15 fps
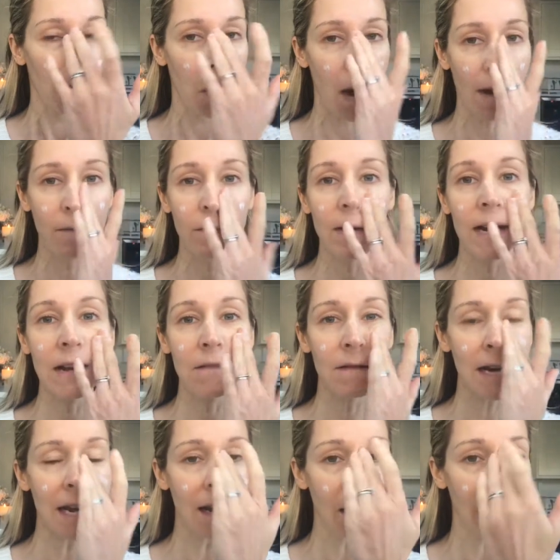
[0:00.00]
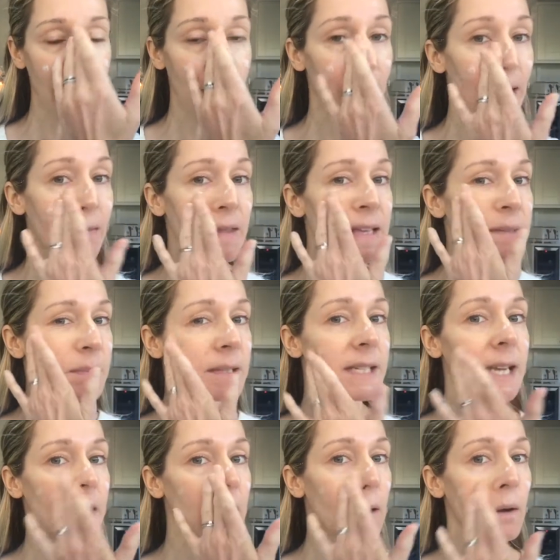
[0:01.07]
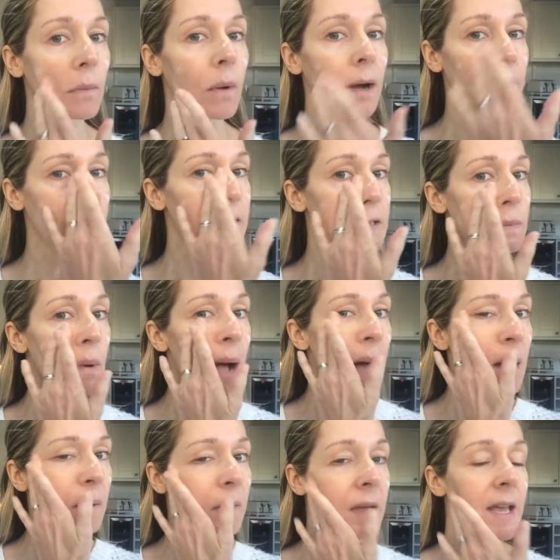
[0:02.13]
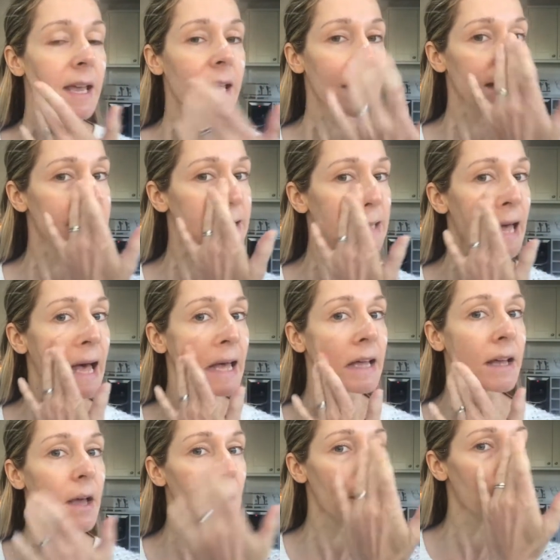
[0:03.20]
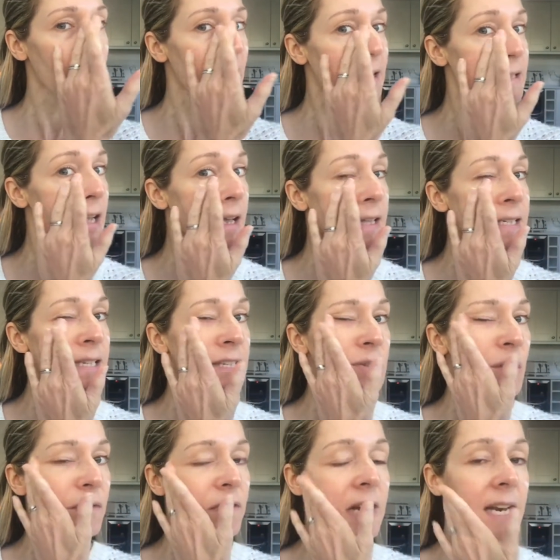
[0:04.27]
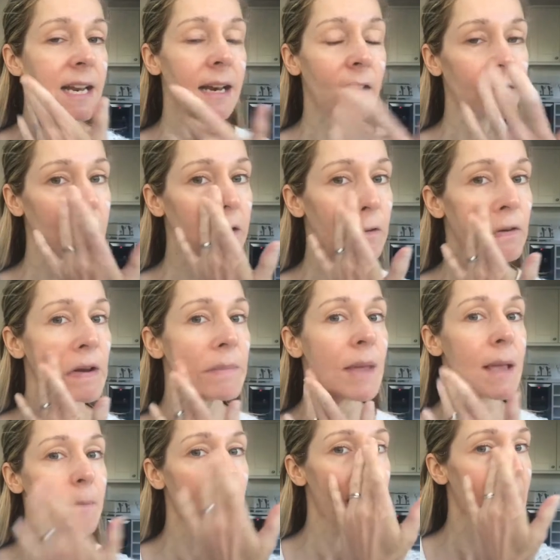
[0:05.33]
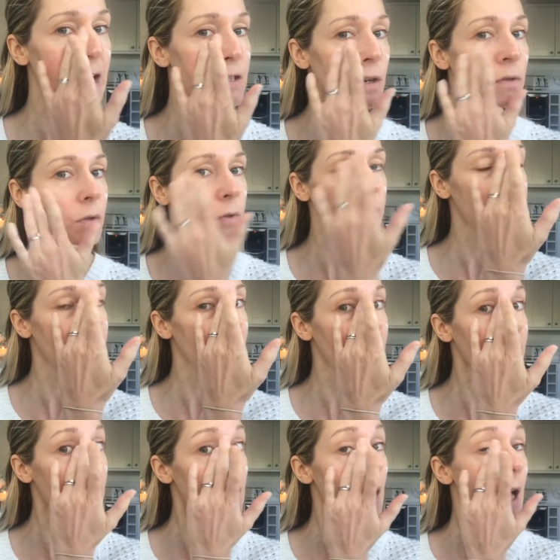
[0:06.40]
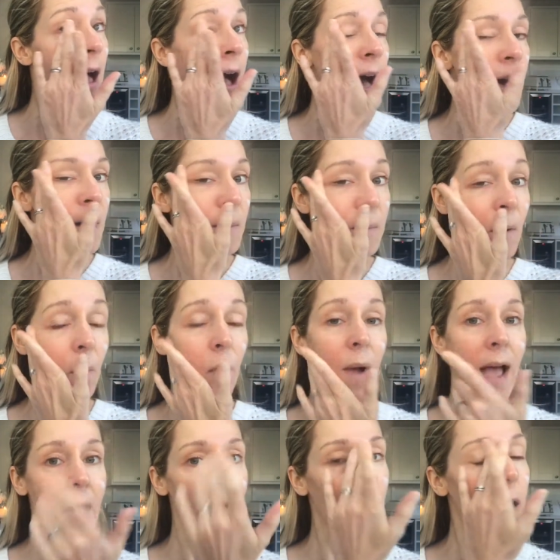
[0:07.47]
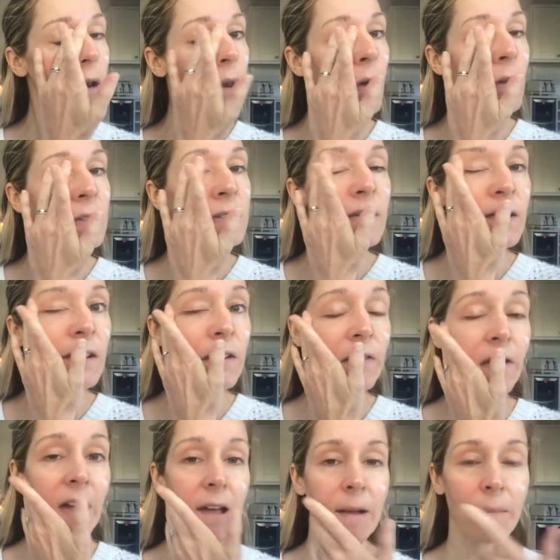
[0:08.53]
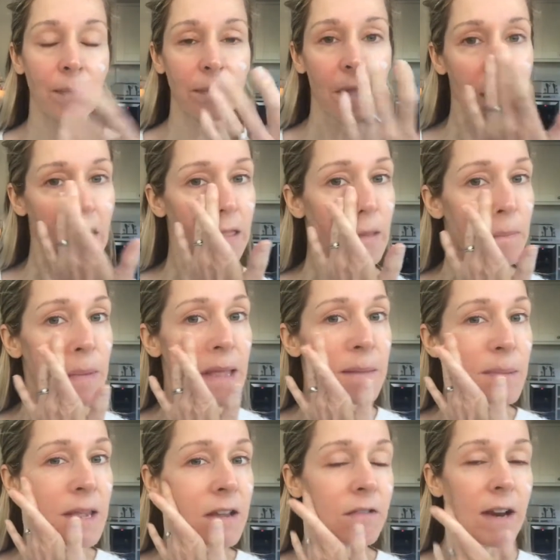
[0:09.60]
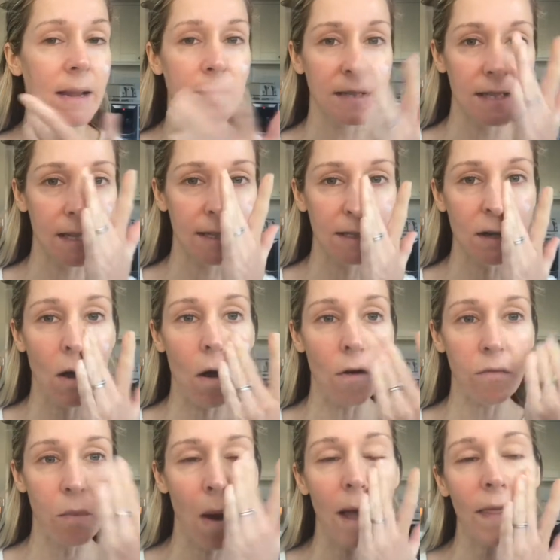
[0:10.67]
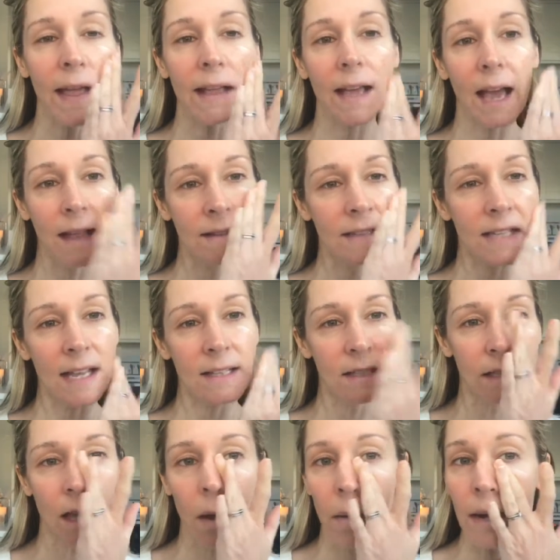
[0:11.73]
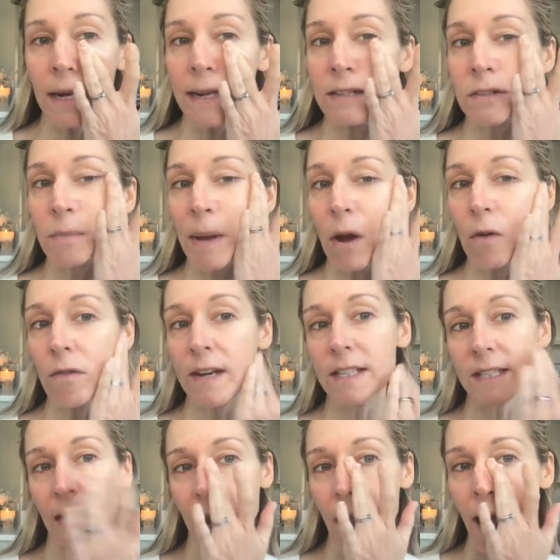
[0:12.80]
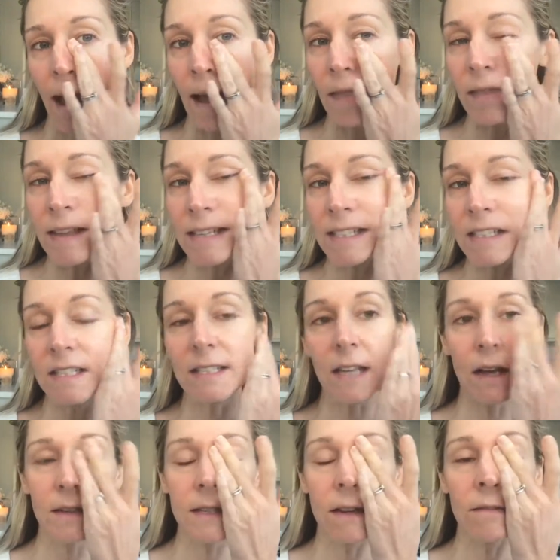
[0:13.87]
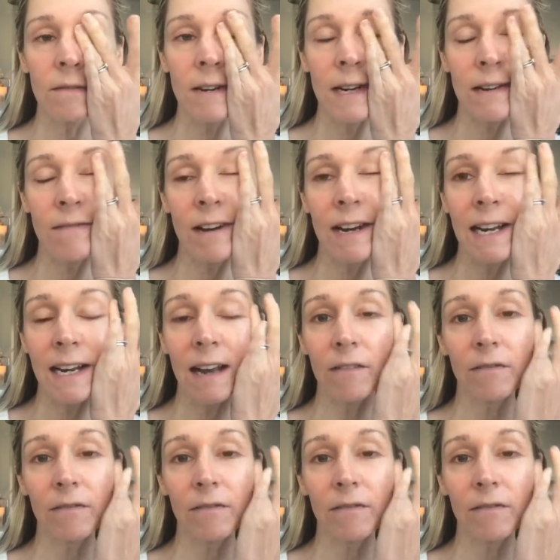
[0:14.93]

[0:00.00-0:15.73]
What I really like about this particular one as well is that it turns into a really lovely creamy beige on your skin, where a lot of the BB creams that start off white, they can tend to go a little bit orangey, and this just goes a really